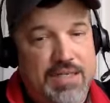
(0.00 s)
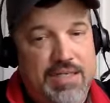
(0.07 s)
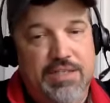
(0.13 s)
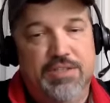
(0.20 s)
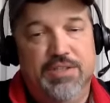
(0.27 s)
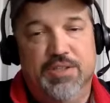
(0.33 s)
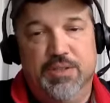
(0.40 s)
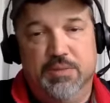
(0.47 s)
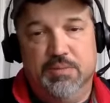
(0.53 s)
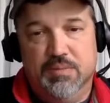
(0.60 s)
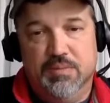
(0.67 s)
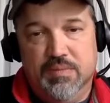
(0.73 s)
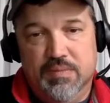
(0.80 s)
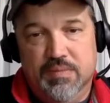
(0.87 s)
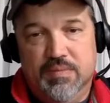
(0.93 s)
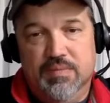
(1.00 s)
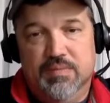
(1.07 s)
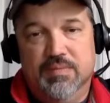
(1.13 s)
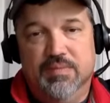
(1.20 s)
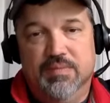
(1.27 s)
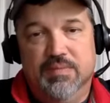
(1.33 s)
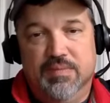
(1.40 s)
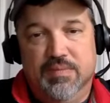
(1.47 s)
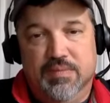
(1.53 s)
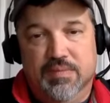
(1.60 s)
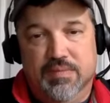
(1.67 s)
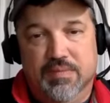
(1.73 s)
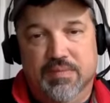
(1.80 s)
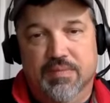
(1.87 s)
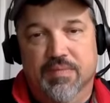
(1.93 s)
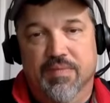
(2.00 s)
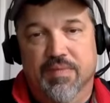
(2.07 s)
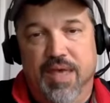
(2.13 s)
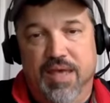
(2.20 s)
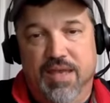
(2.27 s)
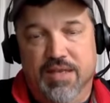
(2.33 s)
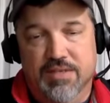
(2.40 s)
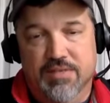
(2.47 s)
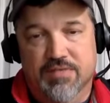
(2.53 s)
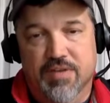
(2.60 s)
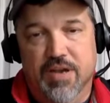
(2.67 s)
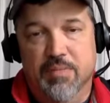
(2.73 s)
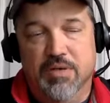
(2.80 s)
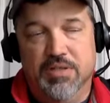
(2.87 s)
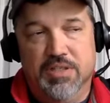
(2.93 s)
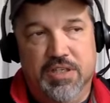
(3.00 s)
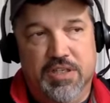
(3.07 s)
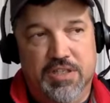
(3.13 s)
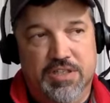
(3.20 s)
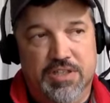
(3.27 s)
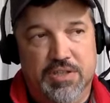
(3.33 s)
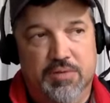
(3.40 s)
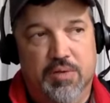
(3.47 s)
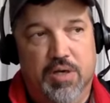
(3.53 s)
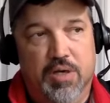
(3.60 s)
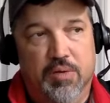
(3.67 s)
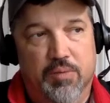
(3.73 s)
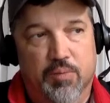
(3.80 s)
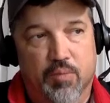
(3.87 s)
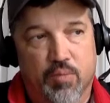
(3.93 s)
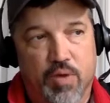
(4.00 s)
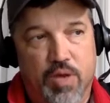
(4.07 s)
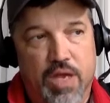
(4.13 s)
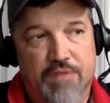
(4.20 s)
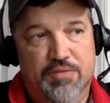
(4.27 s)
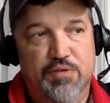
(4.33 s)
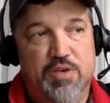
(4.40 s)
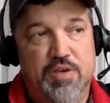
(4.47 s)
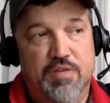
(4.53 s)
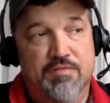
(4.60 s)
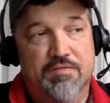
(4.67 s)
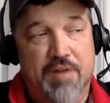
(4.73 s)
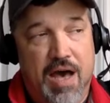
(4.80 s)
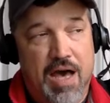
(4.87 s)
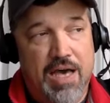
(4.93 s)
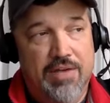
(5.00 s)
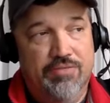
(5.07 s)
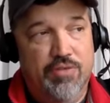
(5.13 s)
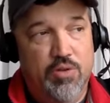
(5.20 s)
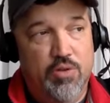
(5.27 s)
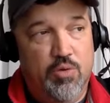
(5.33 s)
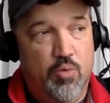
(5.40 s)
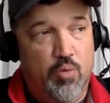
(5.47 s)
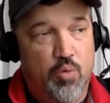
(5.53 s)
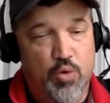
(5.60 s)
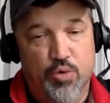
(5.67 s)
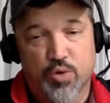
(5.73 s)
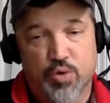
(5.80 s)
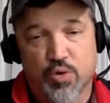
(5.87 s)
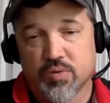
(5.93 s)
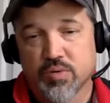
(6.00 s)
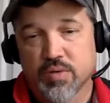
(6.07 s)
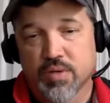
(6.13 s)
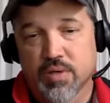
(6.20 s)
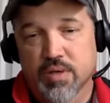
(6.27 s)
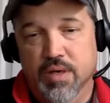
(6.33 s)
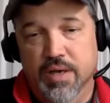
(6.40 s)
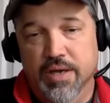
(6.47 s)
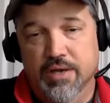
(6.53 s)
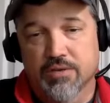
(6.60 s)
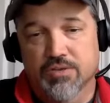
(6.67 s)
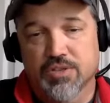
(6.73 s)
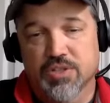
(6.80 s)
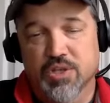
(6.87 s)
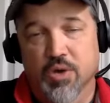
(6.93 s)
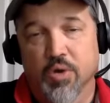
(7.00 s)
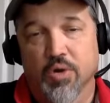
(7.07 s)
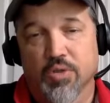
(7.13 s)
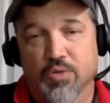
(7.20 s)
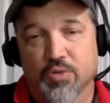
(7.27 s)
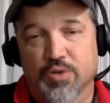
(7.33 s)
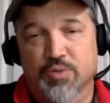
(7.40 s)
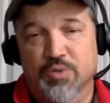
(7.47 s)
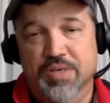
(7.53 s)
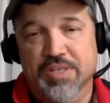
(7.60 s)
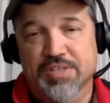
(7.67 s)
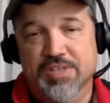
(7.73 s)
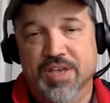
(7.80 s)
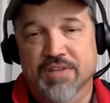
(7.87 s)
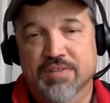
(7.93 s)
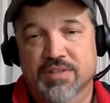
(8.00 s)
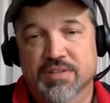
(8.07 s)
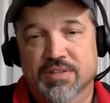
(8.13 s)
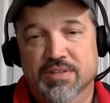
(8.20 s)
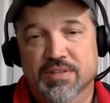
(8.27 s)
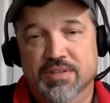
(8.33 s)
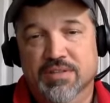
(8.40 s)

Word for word: an issue. Mm-hmm. That is very much an issue. Uh, if you can find the little Ruger L C R three twenty-seven